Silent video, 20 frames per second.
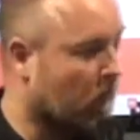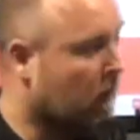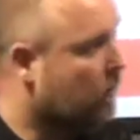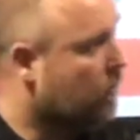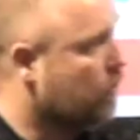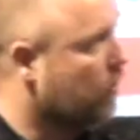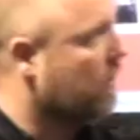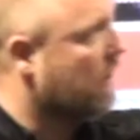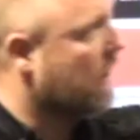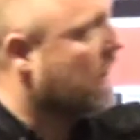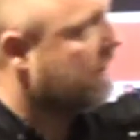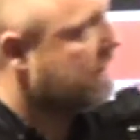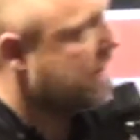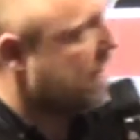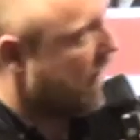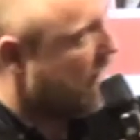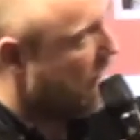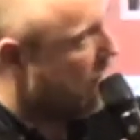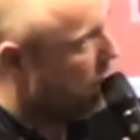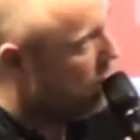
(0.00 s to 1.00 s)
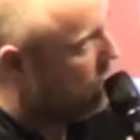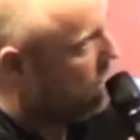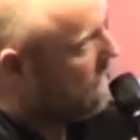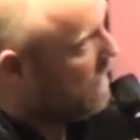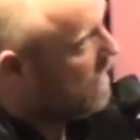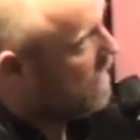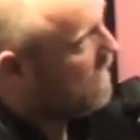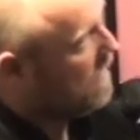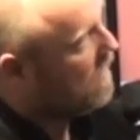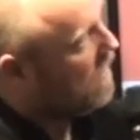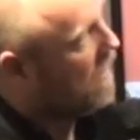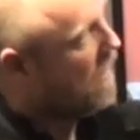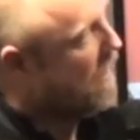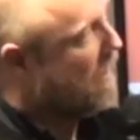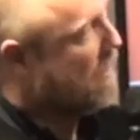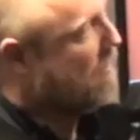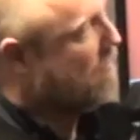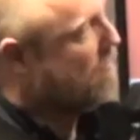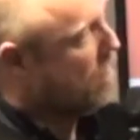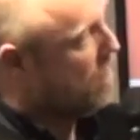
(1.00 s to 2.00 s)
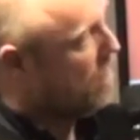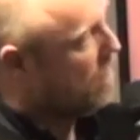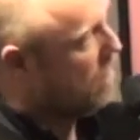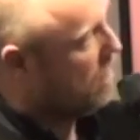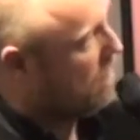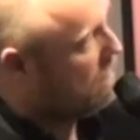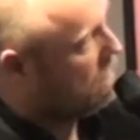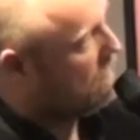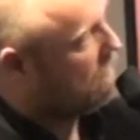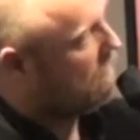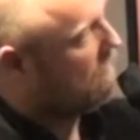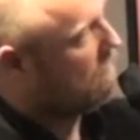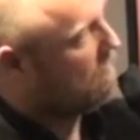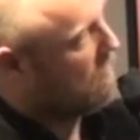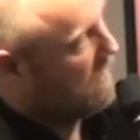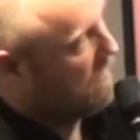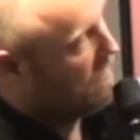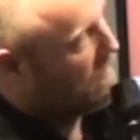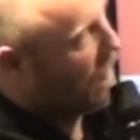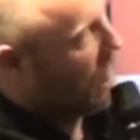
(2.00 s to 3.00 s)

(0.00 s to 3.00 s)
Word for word: During that time, um, me and